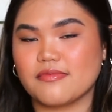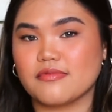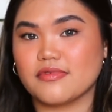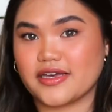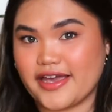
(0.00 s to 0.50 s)

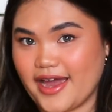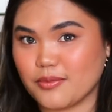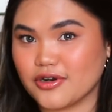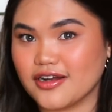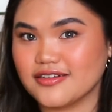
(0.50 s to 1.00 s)
the
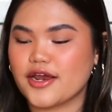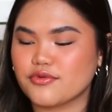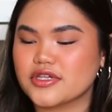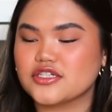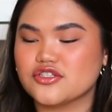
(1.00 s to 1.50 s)
camera. I
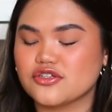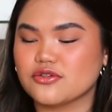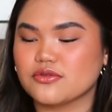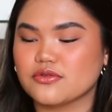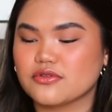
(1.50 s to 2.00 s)
really
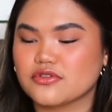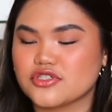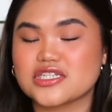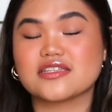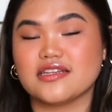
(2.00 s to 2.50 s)
do
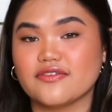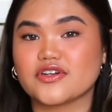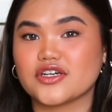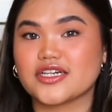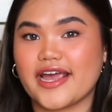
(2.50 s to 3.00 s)
just love a
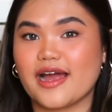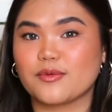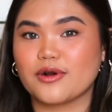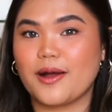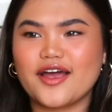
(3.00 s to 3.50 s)
good
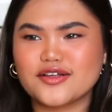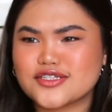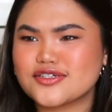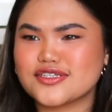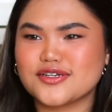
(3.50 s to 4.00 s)
camera.
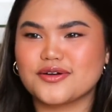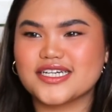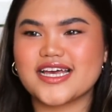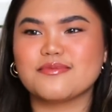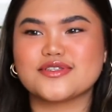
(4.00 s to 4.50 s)
also just
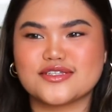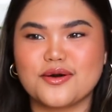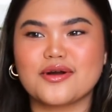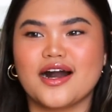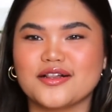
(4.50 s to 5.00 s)
noticed I'm
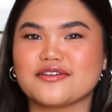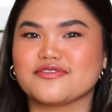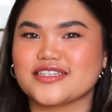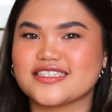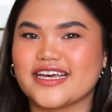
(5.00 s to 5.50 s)
so
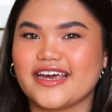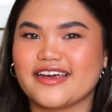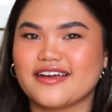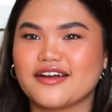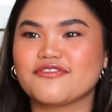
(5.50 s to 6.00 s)
colorful
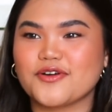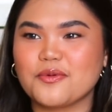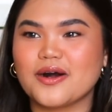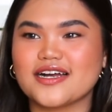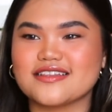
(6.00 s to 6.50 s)
today.
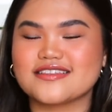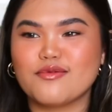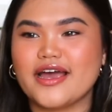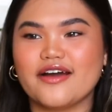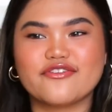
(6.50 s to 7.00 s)
For once,
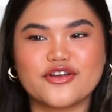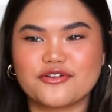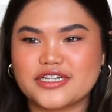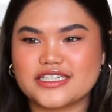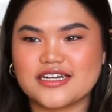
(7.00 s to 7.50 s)
we have the
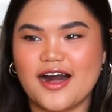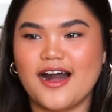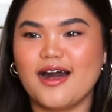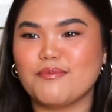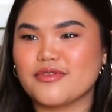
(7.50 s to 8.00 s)
green
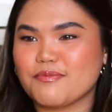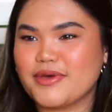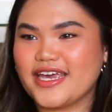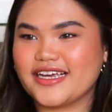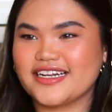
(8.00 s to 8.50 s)
top, the
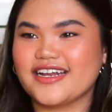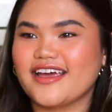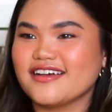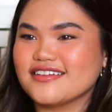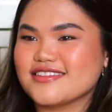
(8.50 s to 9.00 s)
pink
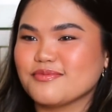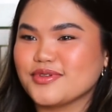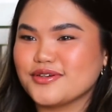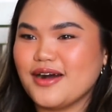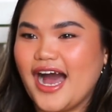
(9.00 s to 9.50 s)
nails, the
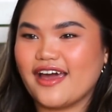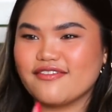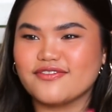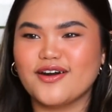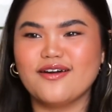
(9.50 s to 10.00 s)
blue
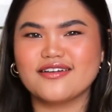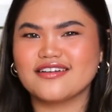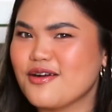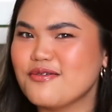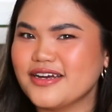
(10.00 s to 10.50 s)

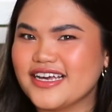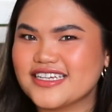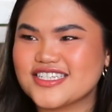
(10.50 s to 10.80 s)
iPhone. Who is